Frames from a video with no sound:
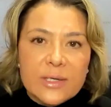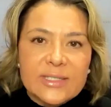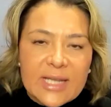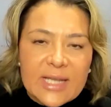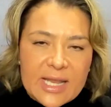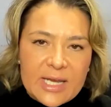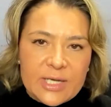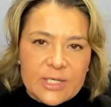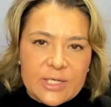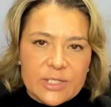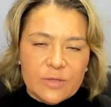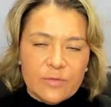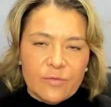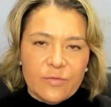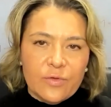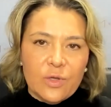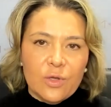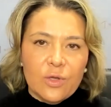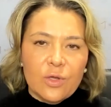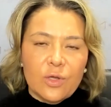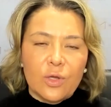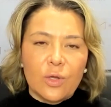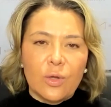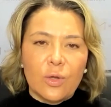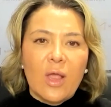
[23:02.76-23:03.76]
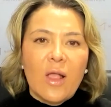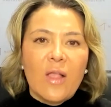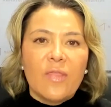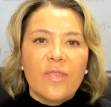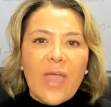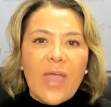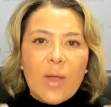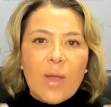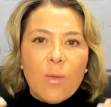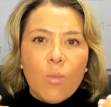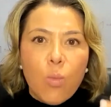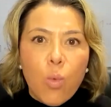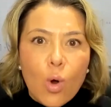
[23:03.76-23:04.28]
to interview you.
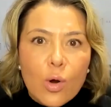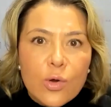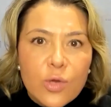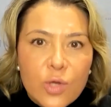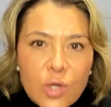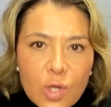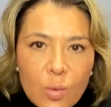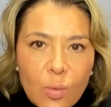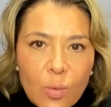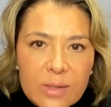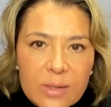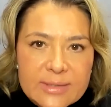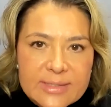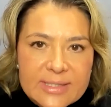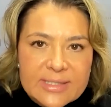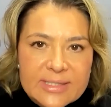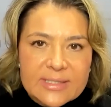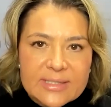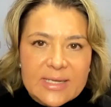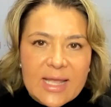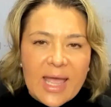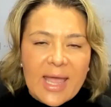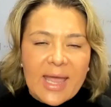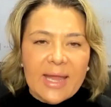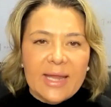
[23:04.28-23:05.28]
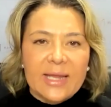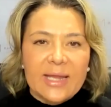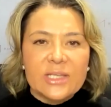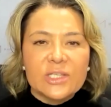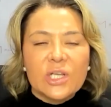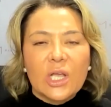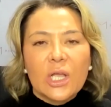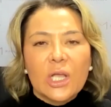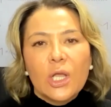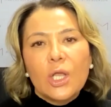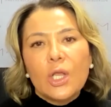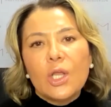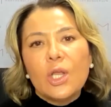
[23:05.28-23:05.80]
They want you on stage.
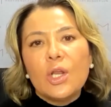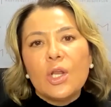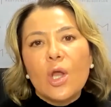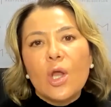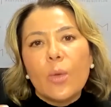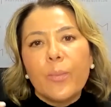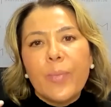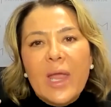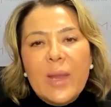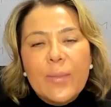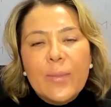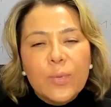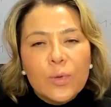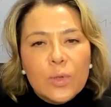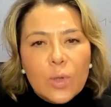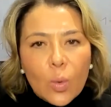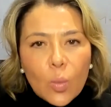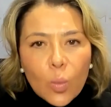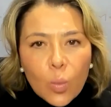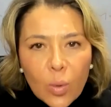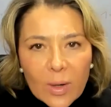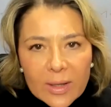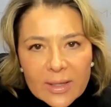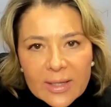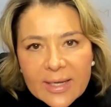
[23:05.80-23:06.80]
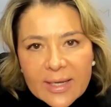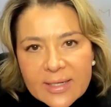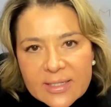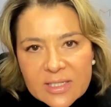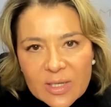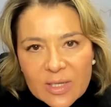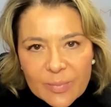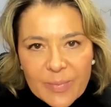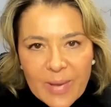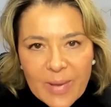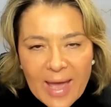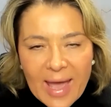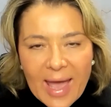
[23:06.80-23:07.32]
You know, people are willing
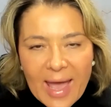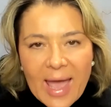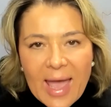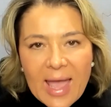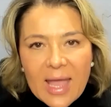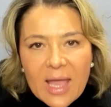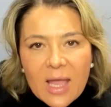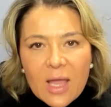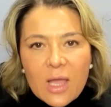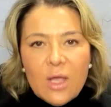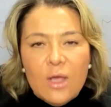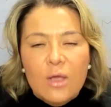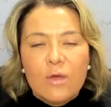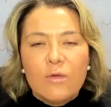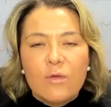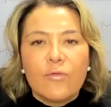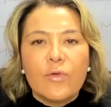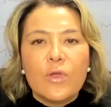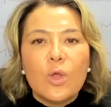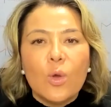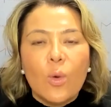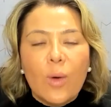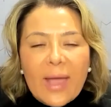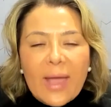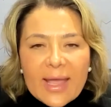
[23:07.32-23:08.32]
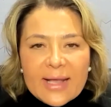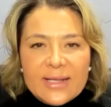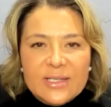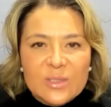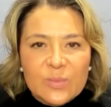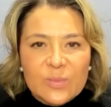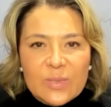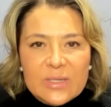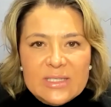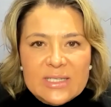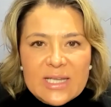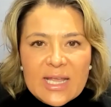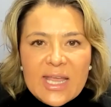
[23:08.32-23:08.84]
to pay for your
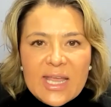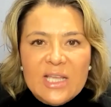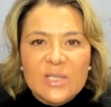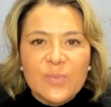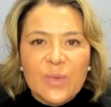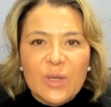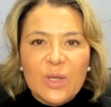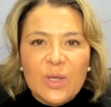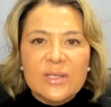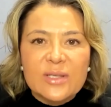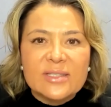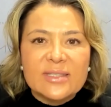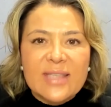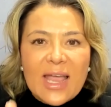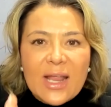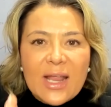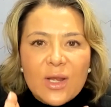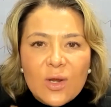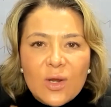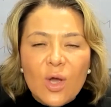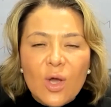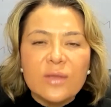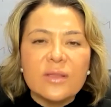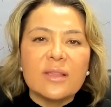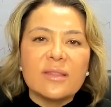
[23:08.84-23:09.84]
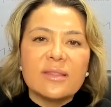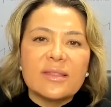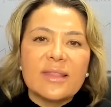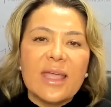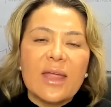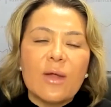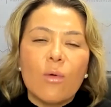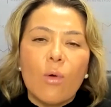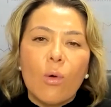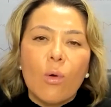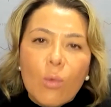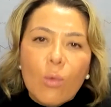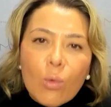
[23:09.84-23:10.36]
expertise because they know that
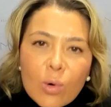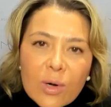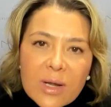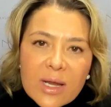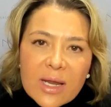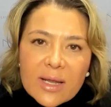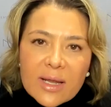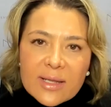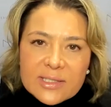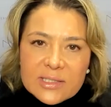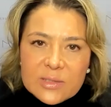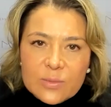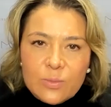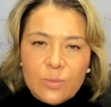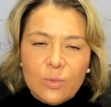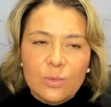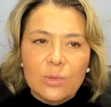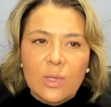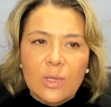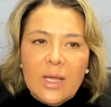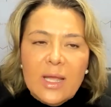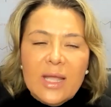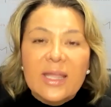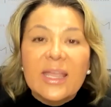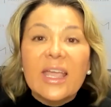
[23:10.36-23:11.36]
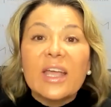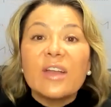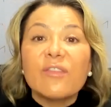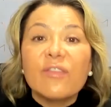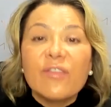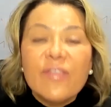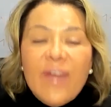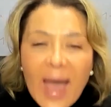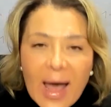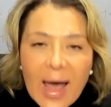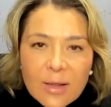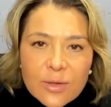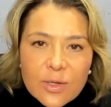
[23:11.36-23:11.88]
their audience will get
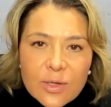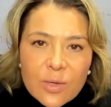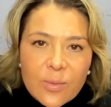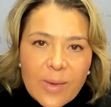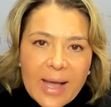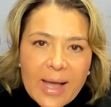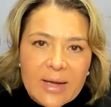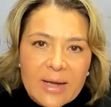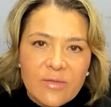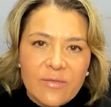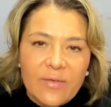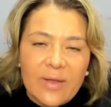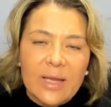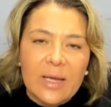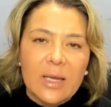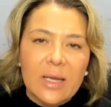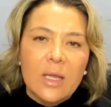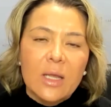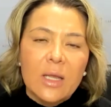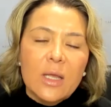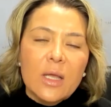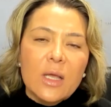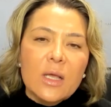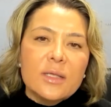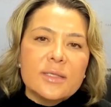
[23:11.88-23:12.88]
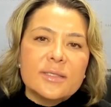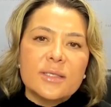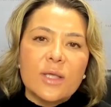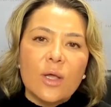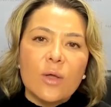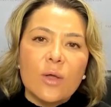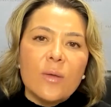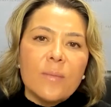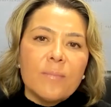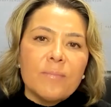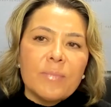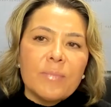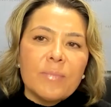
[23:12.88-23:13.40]
value out of it.
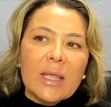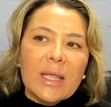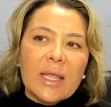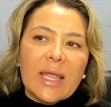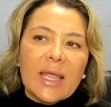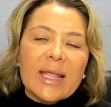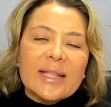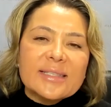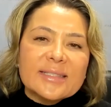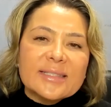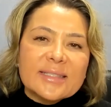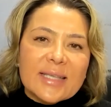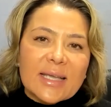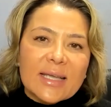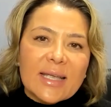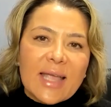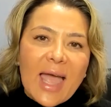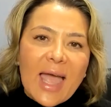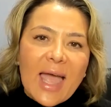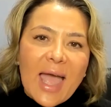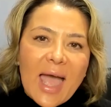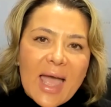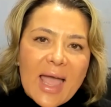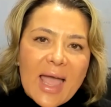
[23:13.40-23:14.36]
So it's a